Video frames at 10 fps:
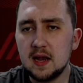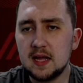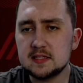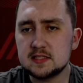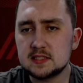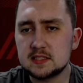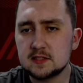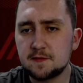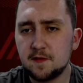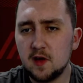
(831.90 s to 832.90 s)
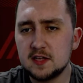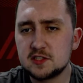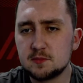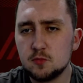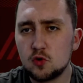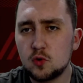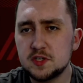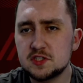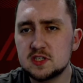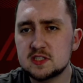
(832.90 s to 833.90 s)
Let's find some more
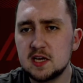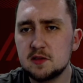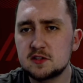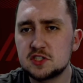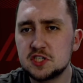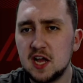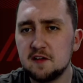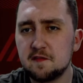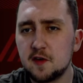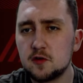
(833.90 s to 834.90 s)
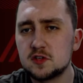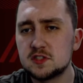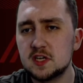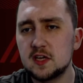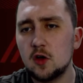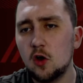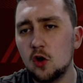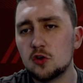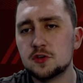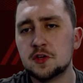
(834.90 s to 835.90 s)
questions. Let's keep the chat focusing
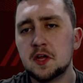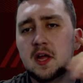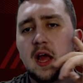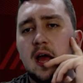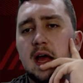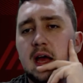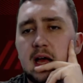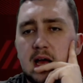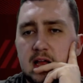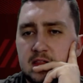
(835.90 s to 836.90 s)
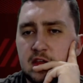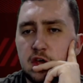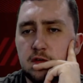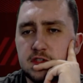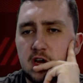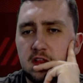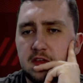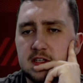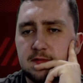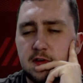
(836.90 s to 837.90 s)
on the youth side of
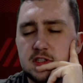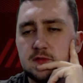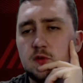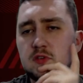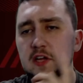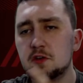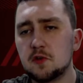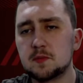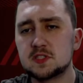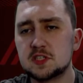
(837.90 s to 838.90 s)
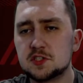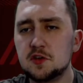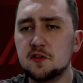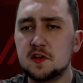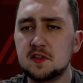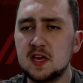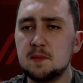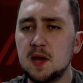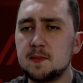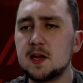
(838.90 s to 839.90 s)
things. First of all, Daniel Roberts says, do you think that he
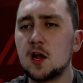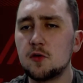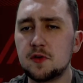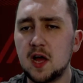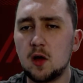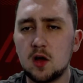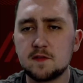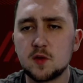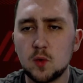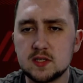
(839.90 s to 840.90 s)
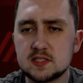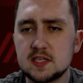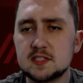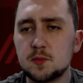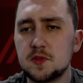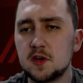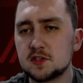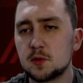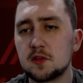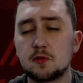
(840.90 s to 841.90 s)
may be loaned out after one season with the
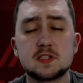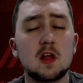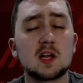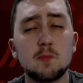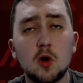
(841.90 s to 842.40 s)
under-23s like